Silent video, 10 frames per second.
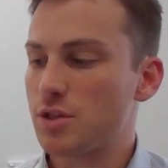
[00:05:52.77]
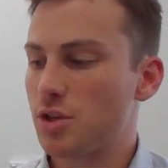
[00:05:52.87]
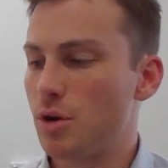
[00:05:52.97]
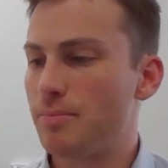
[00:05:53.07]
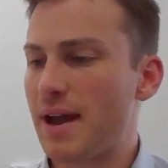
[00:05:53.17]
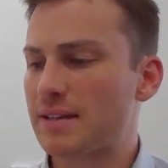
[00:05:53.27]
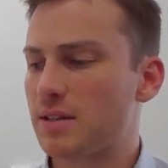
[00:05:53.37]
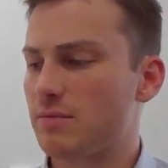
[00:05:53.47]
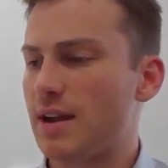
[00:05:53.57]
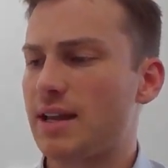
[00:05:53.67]
so back
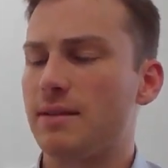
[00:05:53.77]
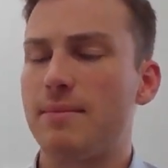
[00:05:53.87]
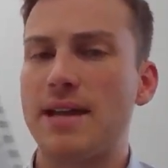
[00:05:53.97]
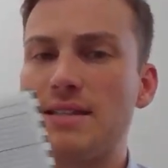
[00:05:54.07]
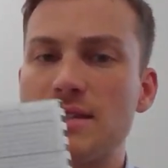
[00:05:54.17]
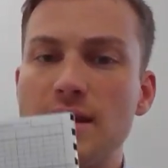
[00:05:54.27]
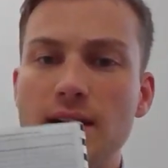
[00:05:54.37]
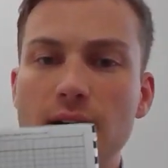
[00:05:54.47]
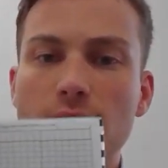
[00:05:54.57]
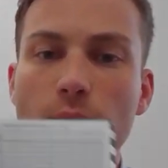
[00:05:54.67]
to the regular meds.
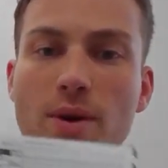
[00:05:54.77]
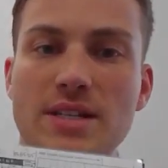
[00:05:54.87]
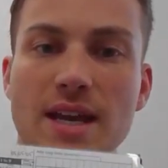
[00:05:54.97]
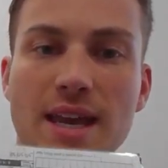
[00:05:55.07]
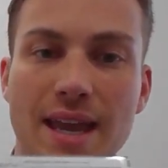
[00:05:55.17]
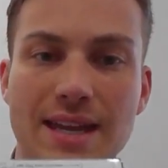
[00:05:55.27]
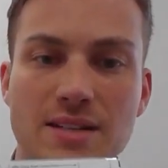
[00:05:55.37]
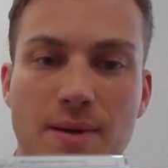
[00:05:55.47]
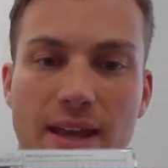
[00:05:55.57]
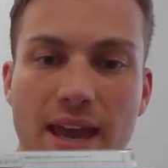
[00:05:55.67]
We're checking
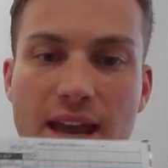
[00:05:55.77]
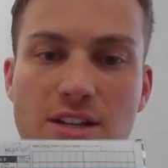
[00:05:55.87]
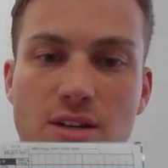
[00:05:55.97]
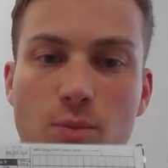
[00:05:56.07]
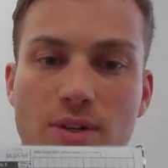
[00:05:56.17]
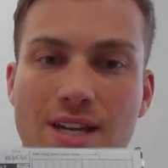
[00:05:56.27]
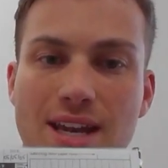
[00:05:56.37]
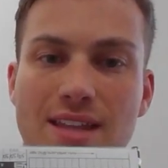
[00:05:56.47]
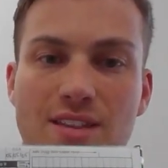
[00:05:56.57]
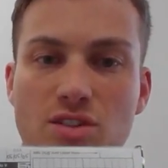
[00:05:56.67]
each medication. We're
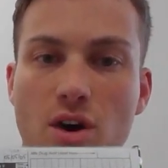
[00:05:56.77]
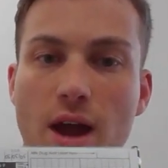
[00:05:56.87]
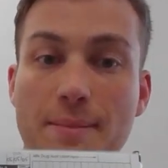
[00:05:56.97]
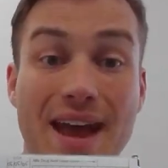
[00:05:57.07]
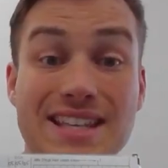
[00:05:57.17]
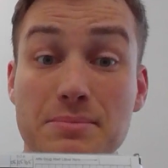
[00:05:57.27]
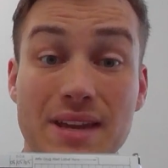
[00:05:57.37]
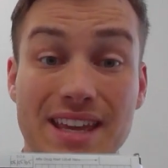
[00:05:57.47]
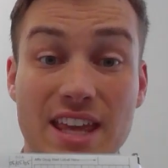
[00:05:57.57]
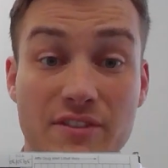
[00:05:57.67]
checking the time. Has it
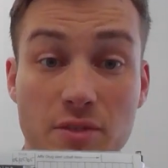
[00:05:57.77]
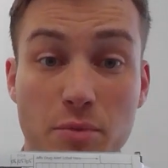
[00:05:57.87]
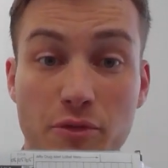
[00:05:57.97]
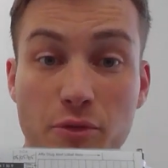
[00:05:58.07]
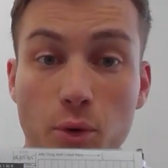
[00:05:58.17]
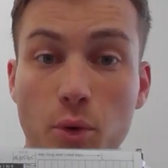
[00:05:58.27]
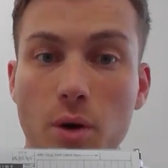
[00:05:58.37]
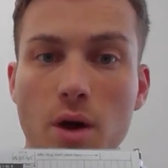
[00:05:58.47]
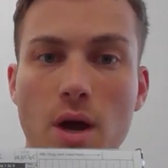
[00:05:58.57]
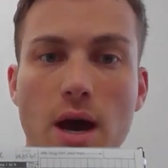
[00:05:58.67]
been given
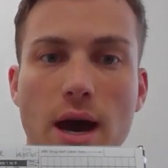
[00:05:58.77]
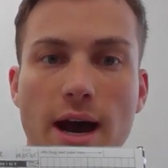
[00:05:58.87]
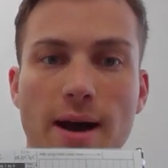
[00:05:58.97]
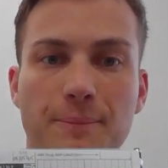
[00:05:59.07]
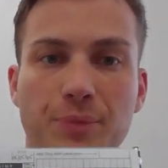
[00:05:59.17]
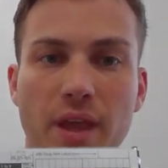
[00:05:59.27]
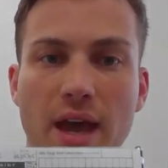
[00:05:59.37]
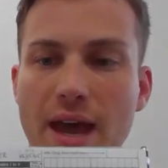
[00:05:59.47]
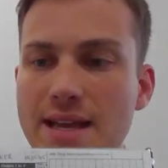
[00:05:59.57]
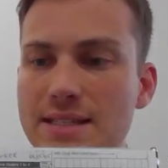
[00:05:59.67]
before?
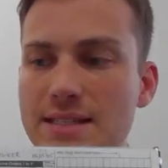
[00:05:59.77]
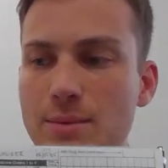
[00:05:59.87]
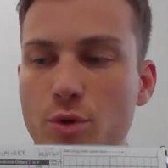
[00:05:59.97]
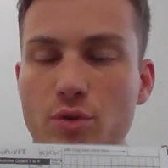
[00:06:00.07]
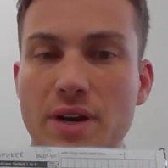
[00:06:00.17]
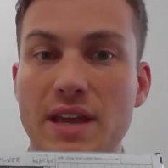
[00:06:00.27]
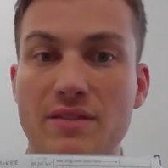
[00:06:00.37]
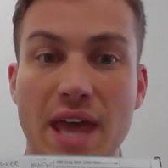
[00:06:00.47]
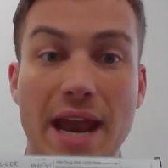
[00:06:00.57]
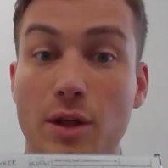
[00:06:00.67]
Has someone already
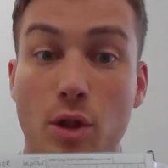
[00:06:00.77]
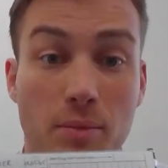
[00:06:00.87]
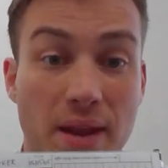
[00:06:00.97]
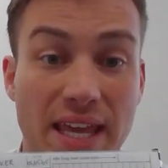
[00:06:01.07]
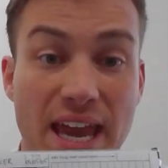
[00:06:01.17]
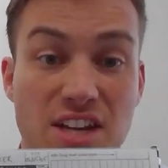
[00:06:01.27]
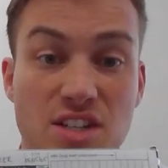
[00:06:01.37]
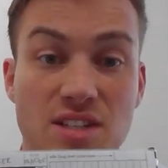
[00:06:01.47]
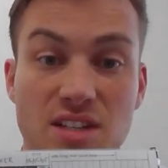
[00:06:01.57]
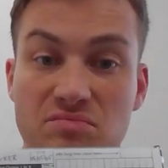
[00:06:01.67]
given the 8 o'clock
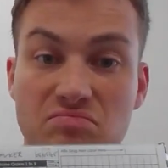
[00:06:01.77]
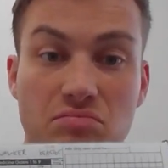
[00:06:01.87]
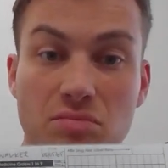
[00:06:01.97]
medications and